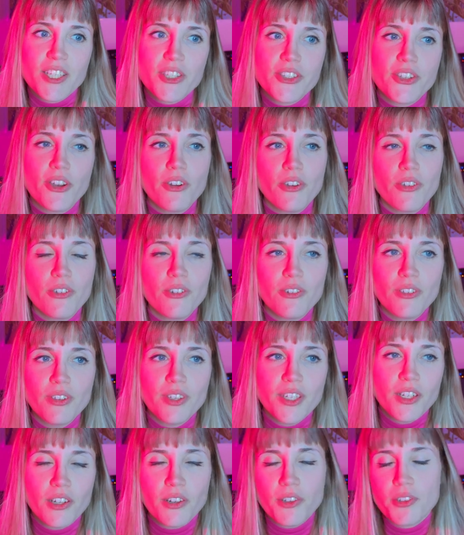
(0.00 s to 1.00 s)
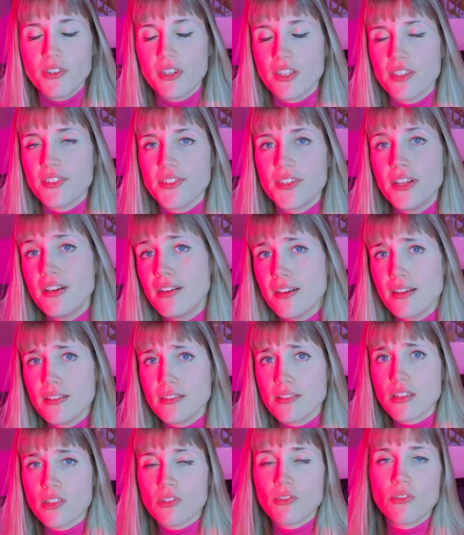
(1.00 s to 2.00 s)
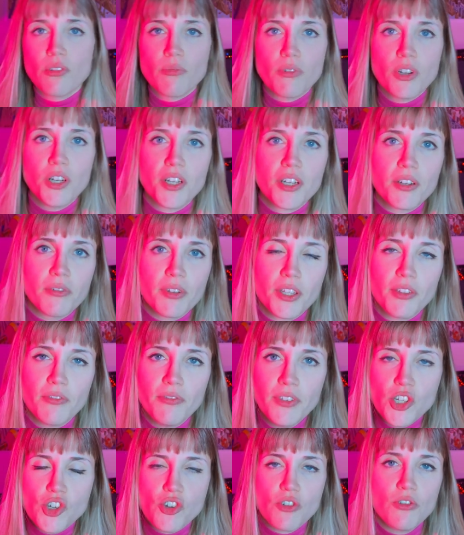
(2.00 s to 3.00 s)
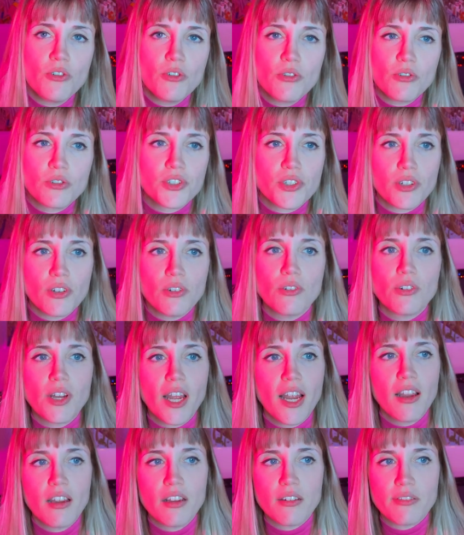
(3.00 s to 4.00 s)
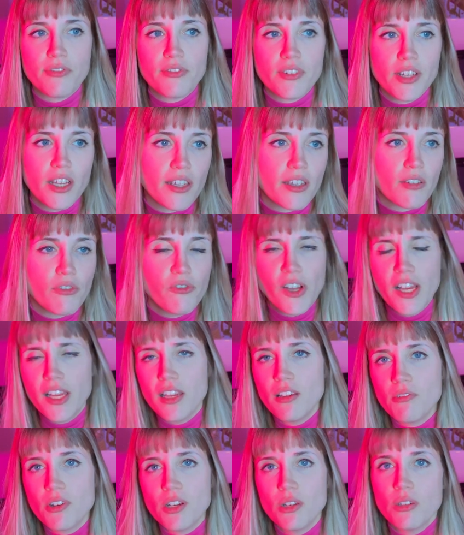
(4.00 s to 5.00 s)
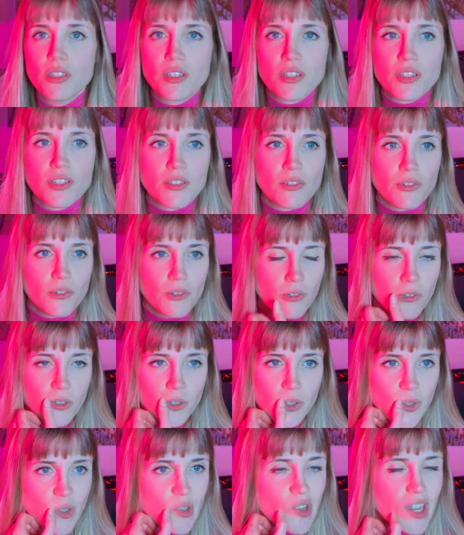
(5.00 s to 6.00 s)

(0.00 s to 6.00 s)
So, you know, you can dance or work with visuals or have like fireworks or